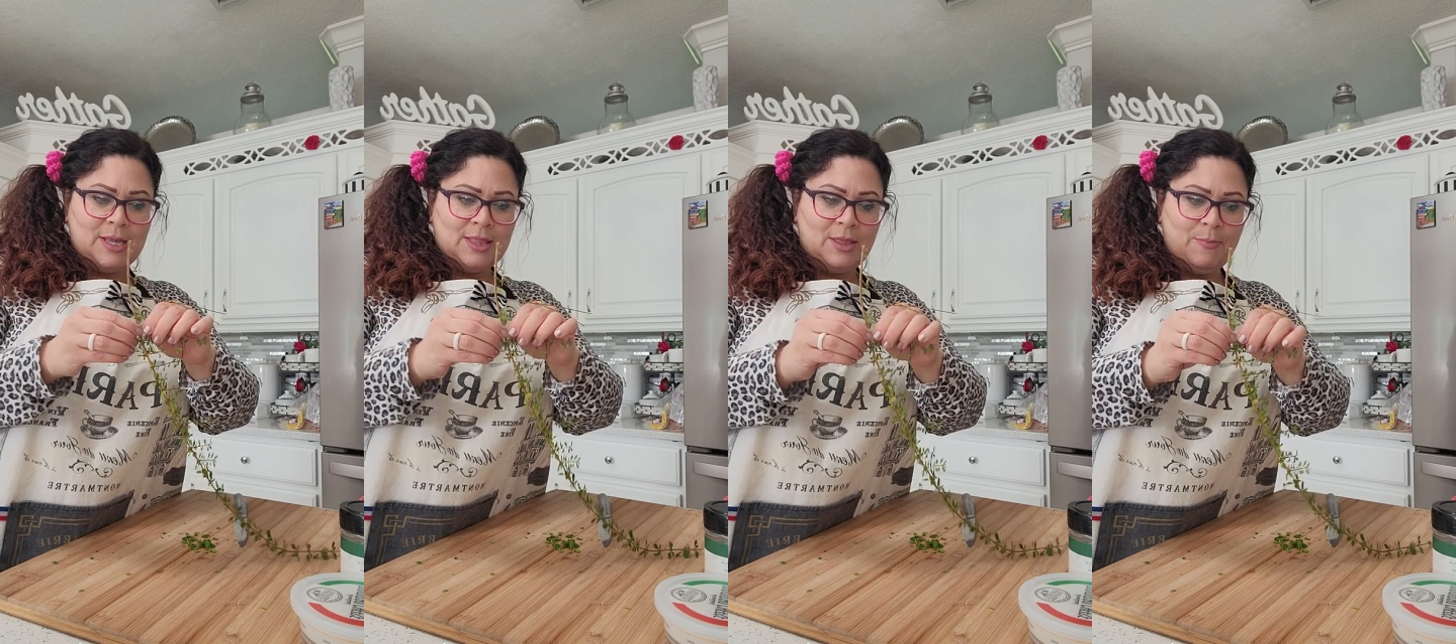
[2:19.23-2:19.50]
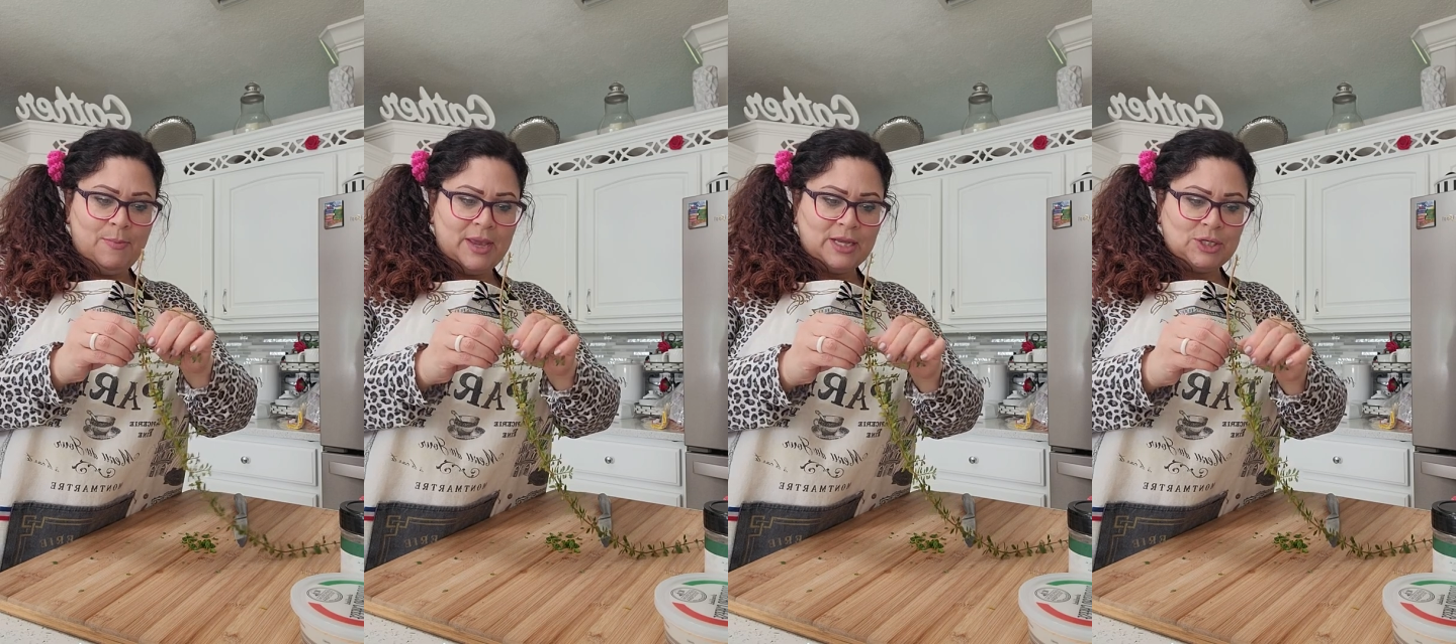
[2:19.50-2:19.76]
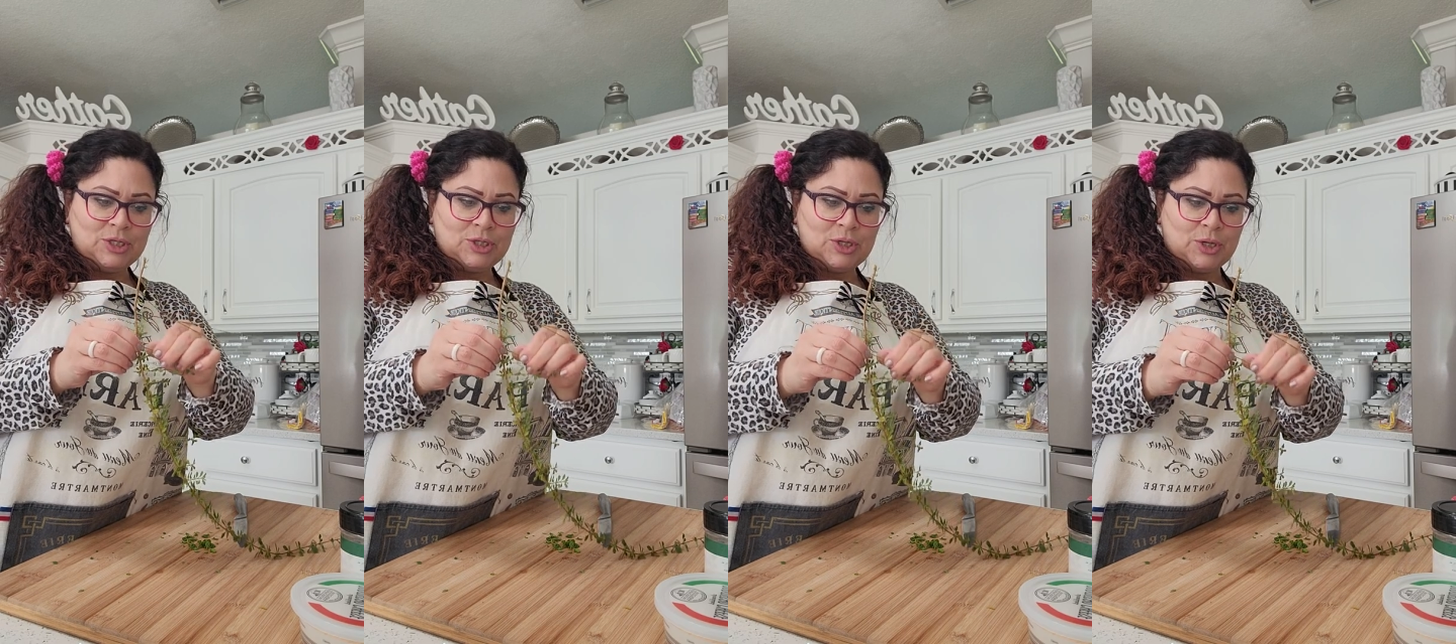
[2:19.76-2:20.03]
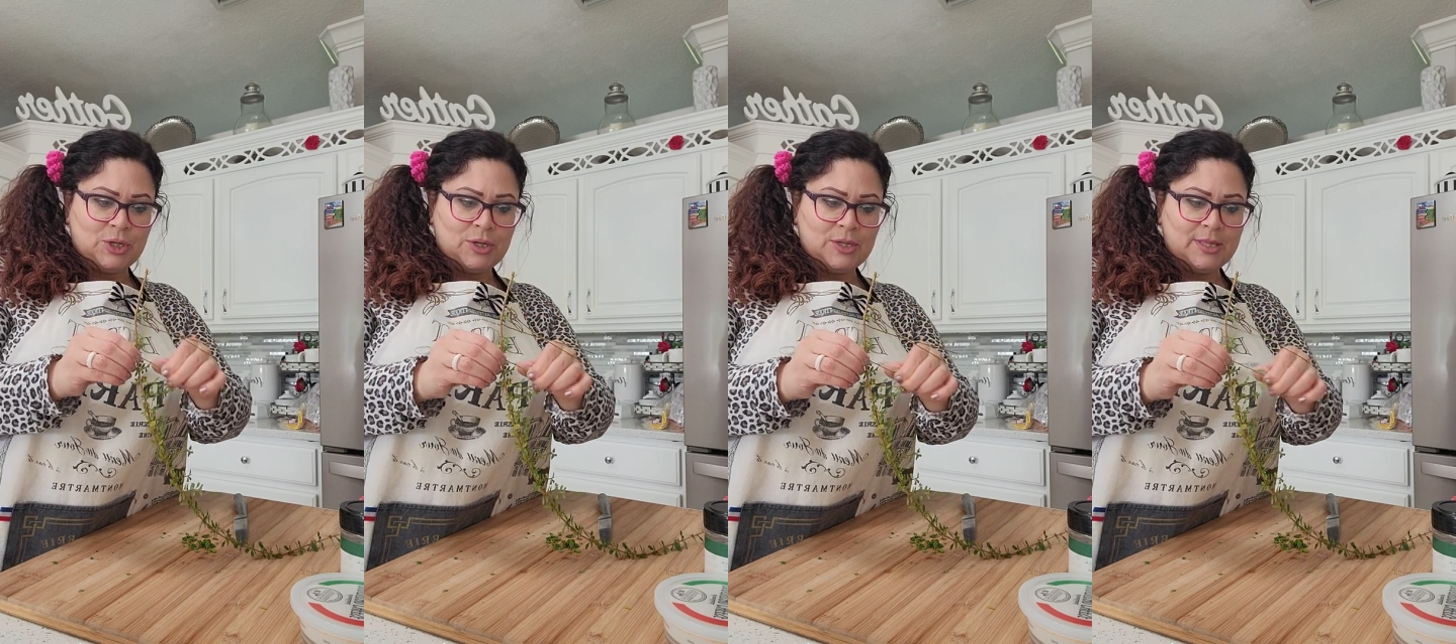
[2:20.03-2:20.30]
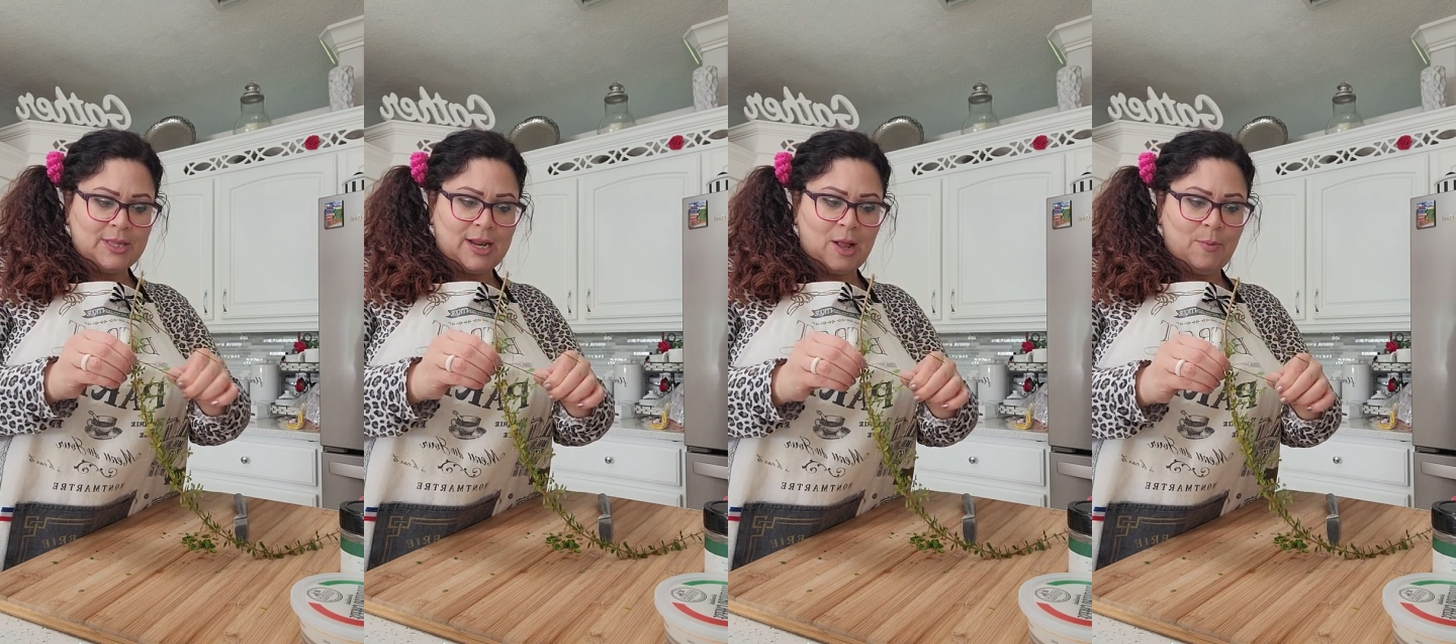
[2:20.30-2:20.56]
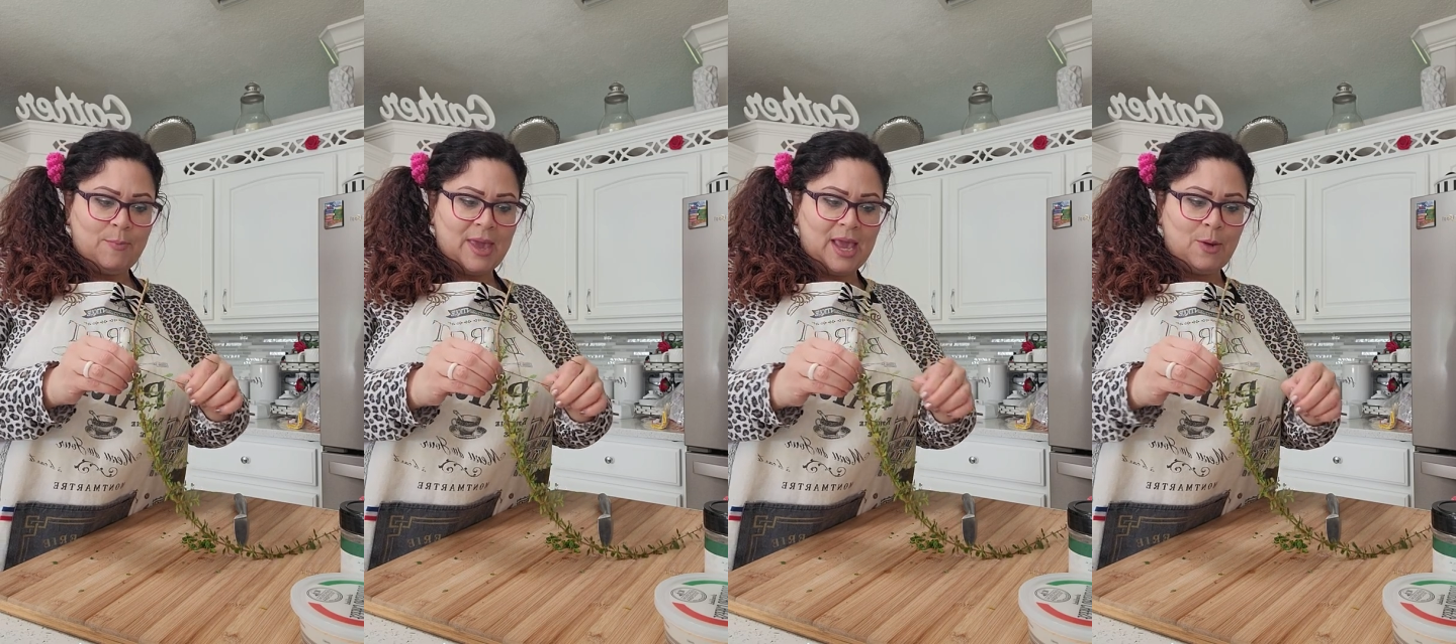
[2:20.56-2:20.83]
the mixture that
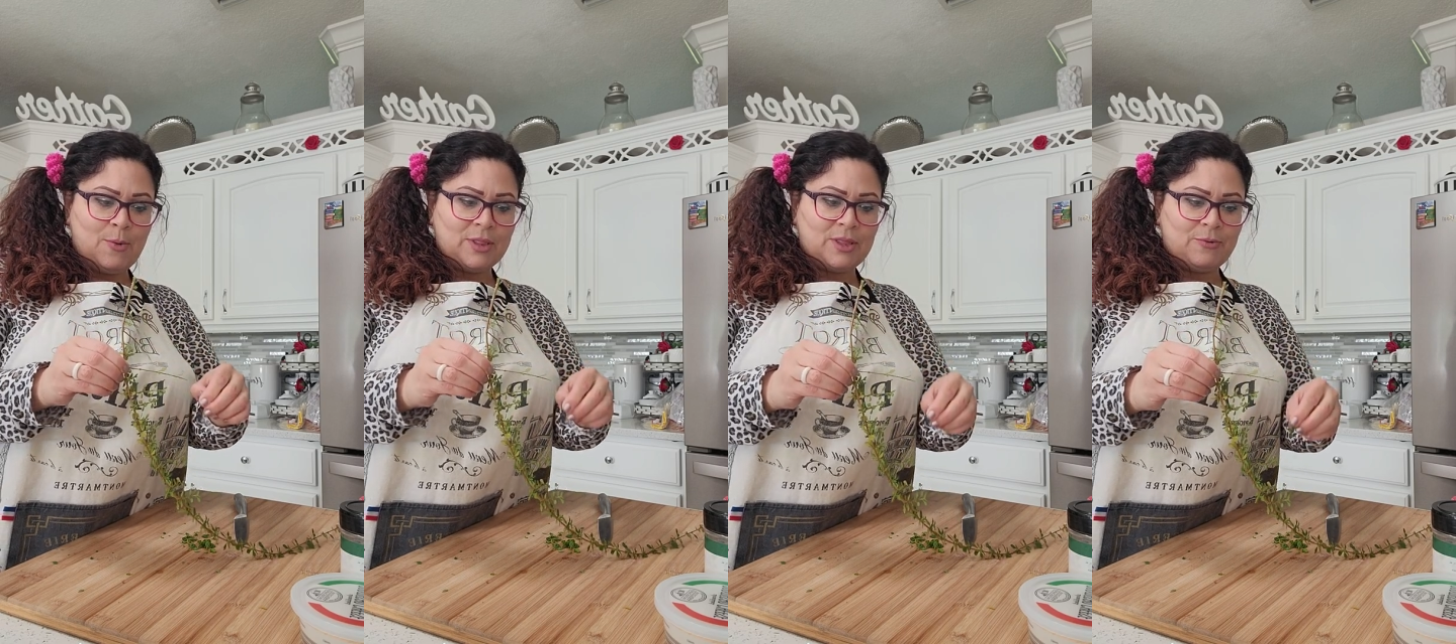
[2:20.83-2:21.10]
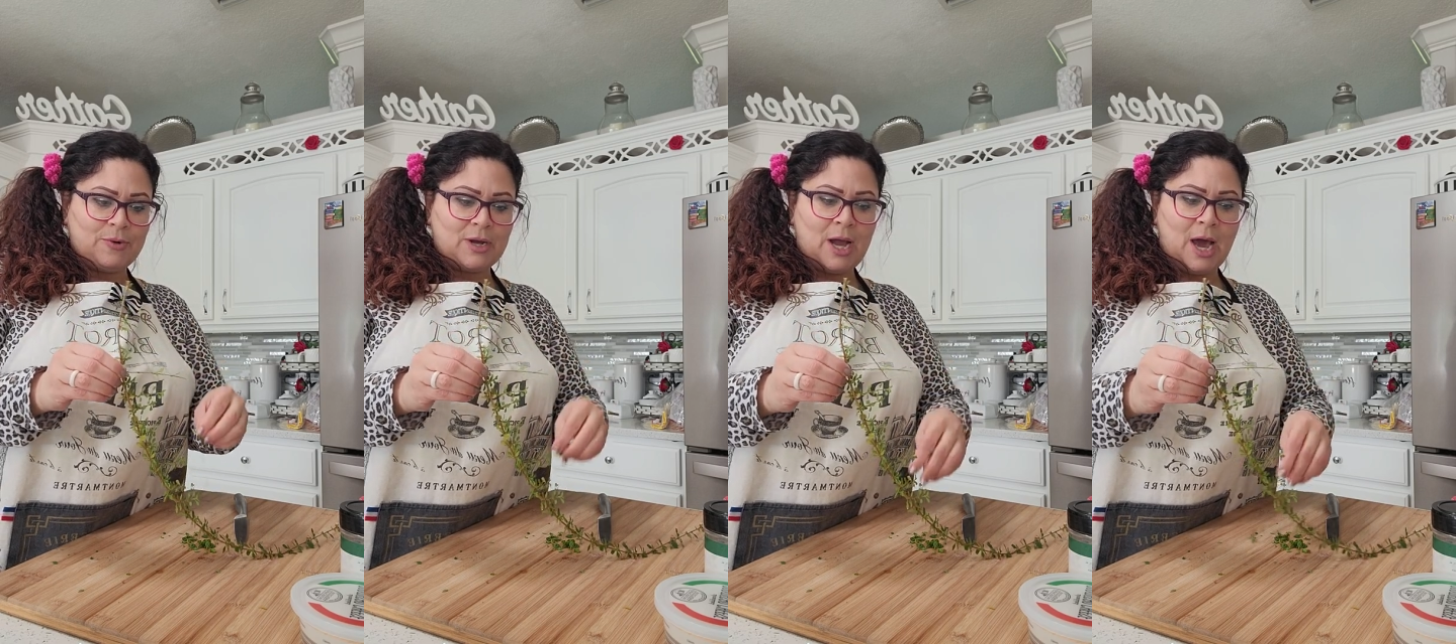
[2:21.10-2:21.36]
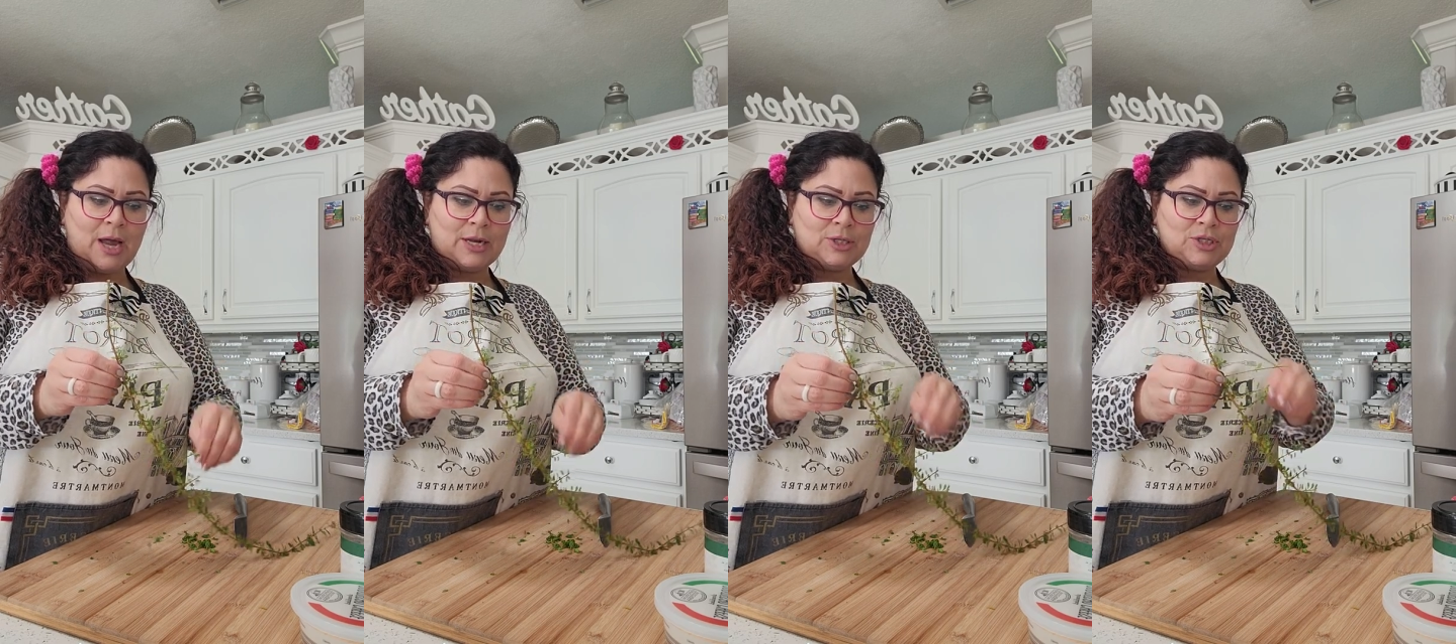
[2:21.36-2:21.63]
I'll make with the ricotta